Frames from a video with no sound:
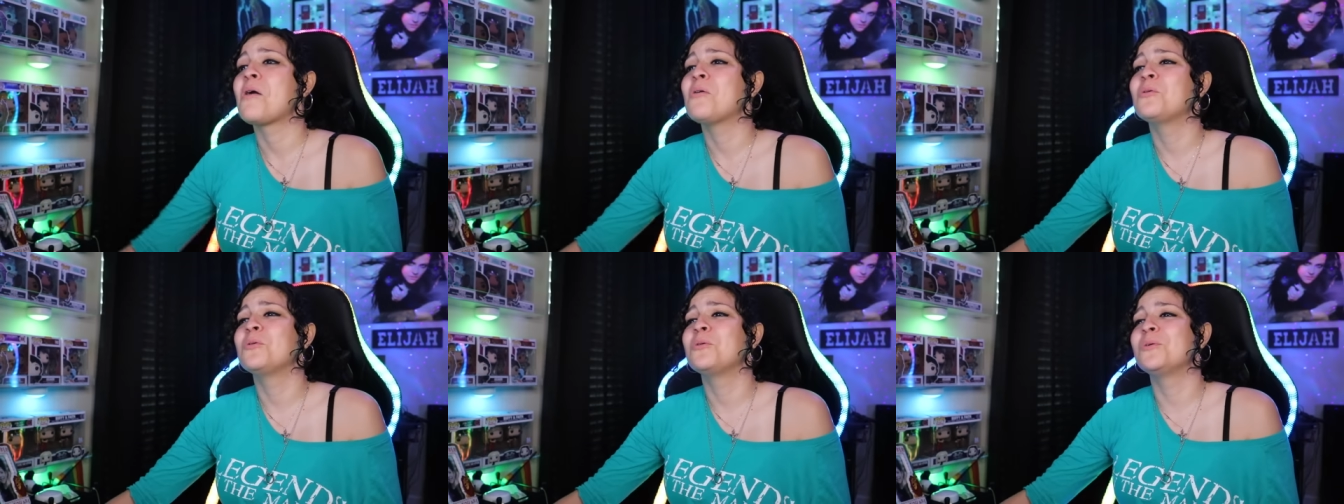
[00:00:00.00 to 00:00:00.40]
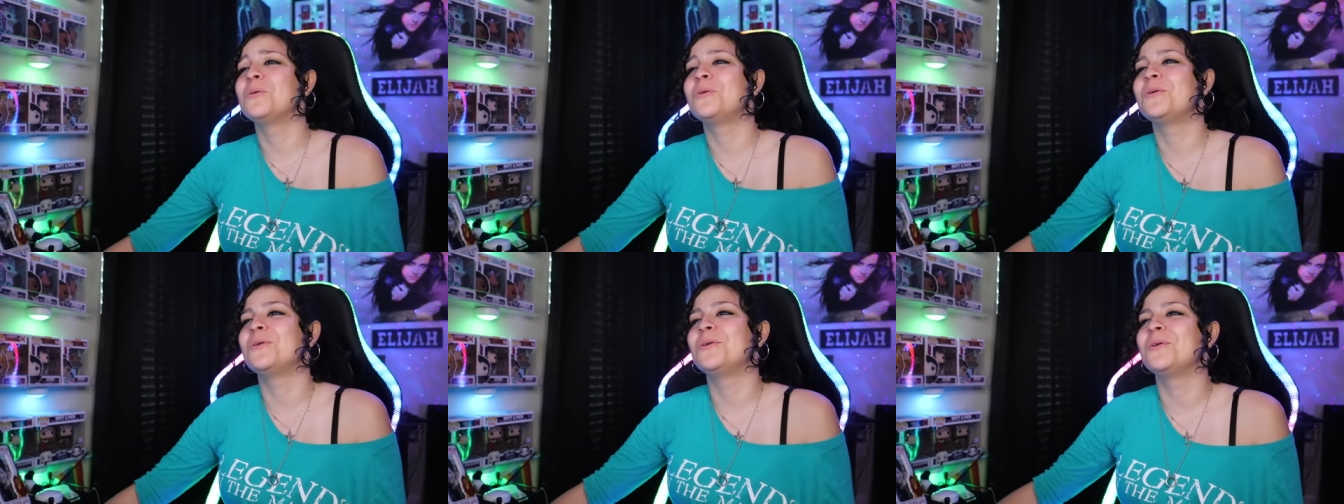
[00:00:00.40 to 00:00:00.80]

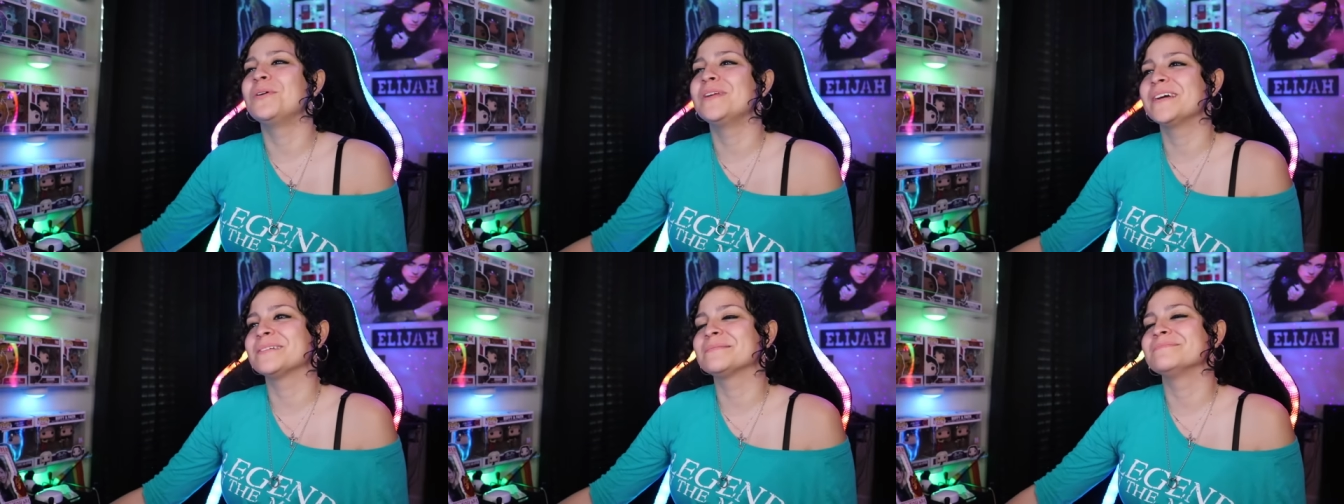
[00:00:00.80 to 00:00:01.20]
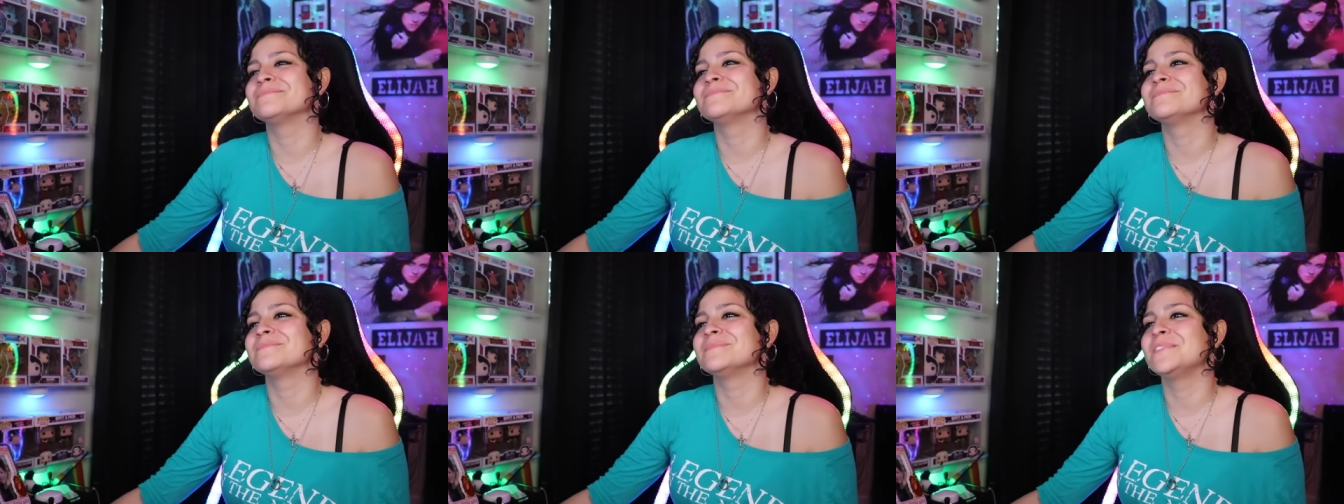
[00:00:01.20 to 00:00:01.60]
Ooh, yep.
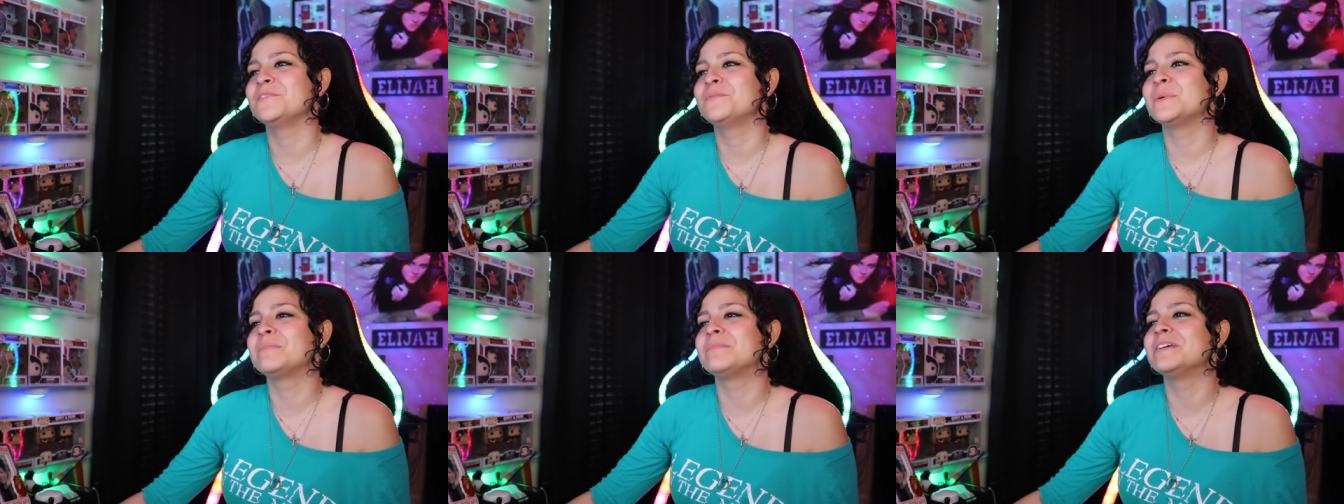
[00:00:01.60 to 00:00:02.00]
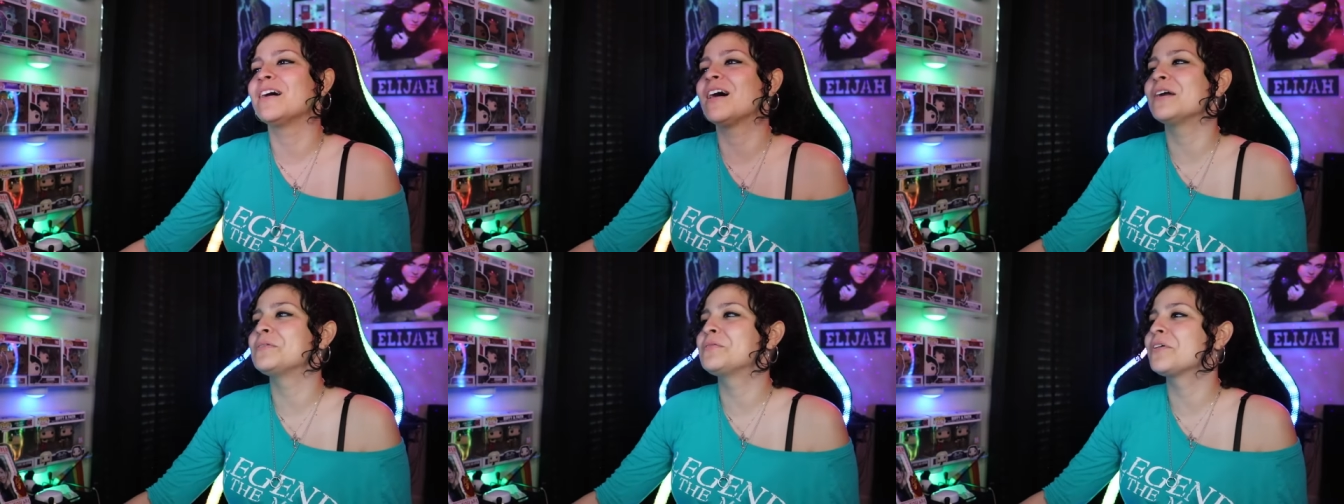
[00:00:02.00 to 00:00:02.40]
You've been
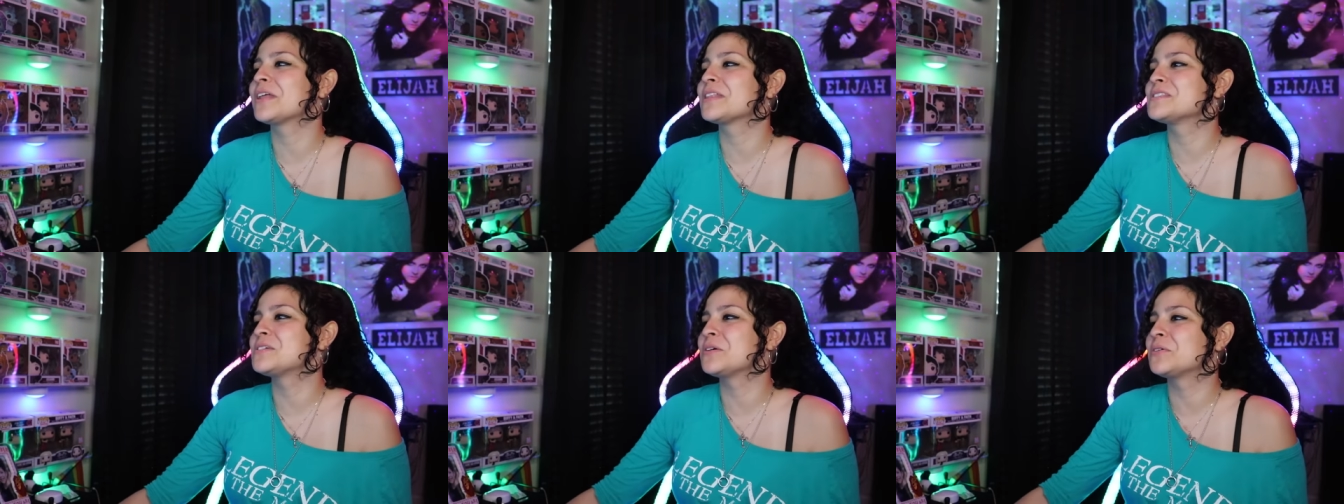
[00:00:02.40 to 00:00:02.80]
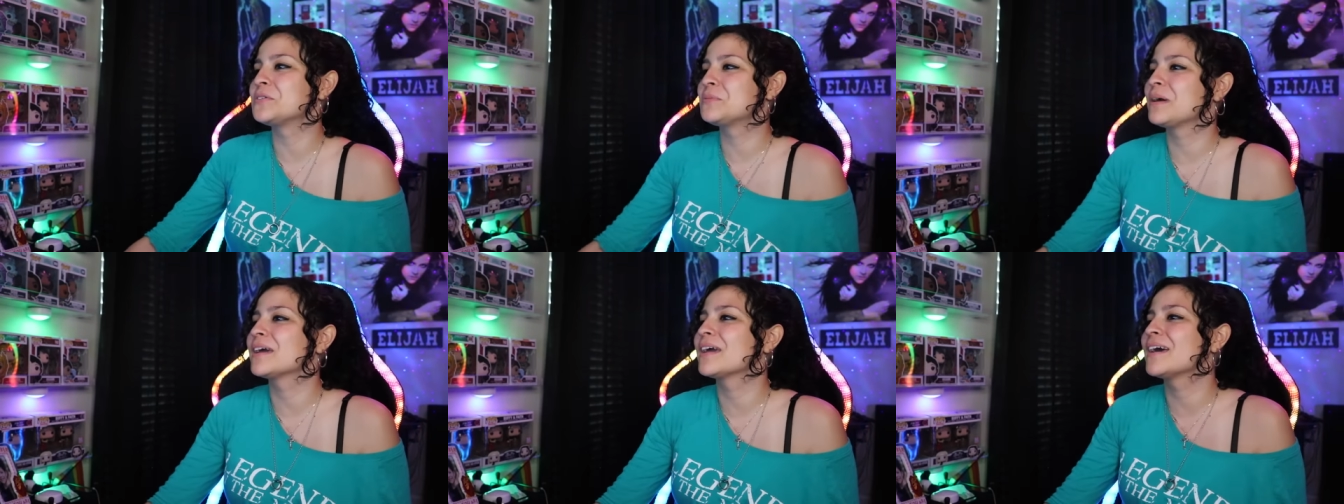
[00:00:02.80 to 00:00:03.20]
beyond friend
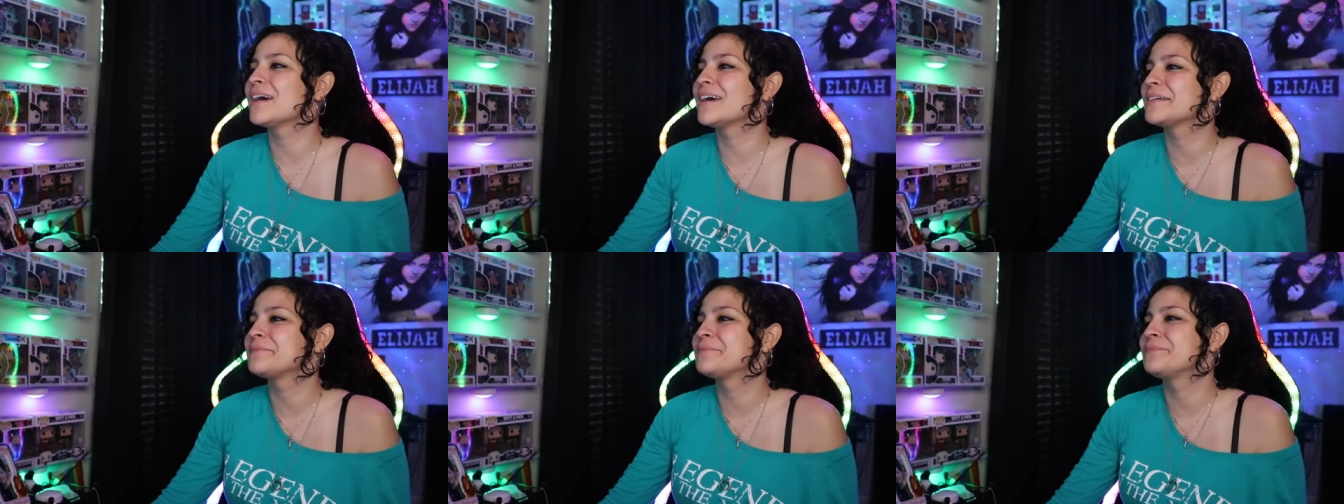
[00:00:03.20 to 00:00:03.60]
zoned, my guy.